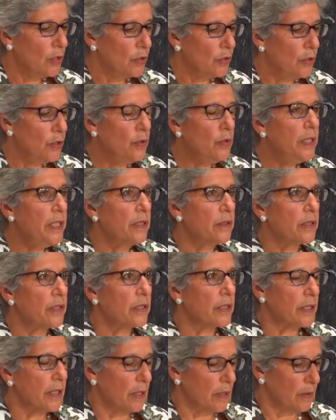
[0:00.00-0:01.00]
2 years
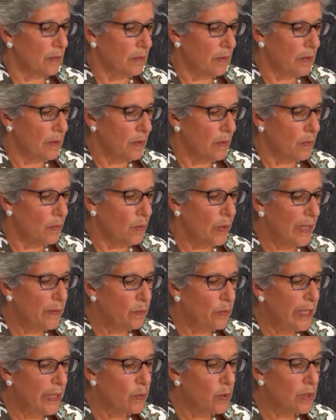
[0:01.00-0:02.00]
ago, when
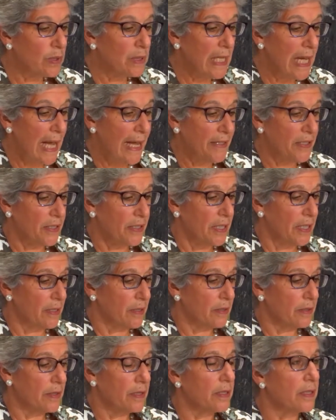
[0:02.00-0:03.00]
we were last
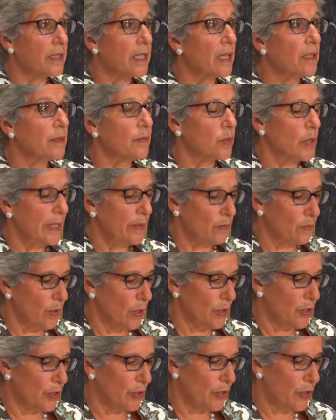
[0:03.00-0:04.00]
here to celebrate
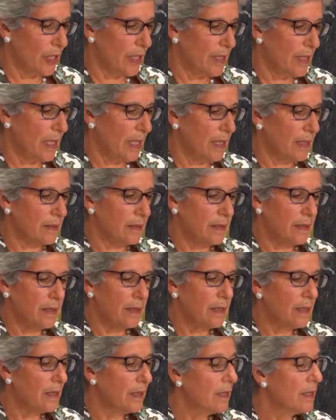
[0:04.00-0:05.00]
Rosh Hashanah,
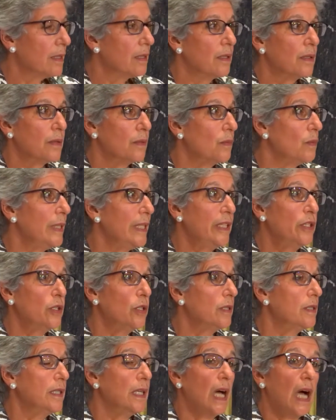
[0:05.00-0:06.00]
we
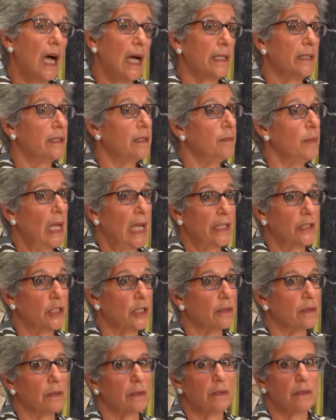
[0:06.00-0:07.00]
could not
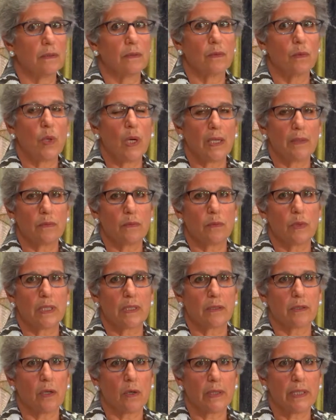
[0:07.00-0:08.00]
imagine what
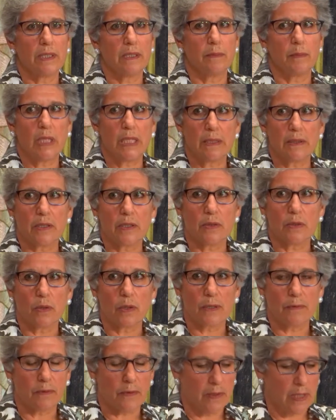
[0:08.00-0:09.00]
was going to be in
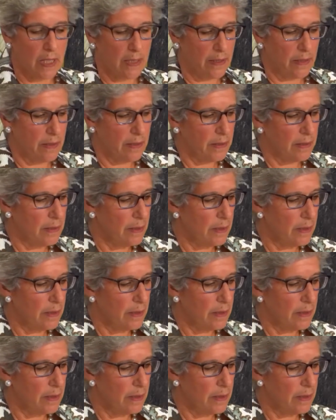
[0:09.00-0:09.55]
store for us.